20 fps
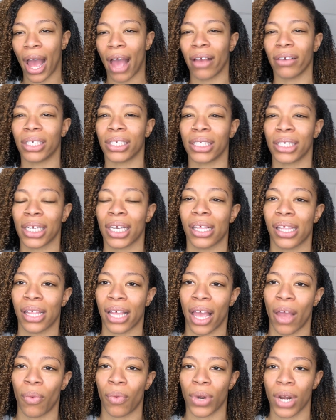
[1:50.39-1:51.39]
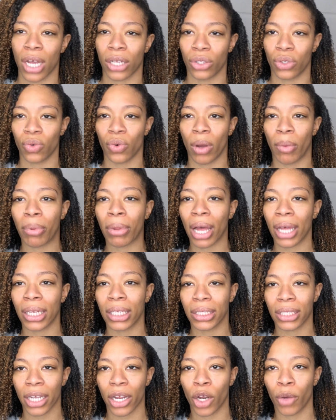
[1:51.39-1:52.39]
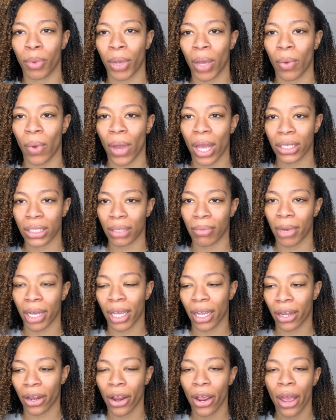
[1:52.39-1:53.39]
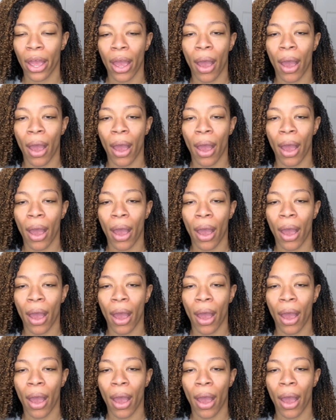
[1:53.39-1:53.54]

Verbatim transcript: I see that when I do apply this hair paint wax to my hair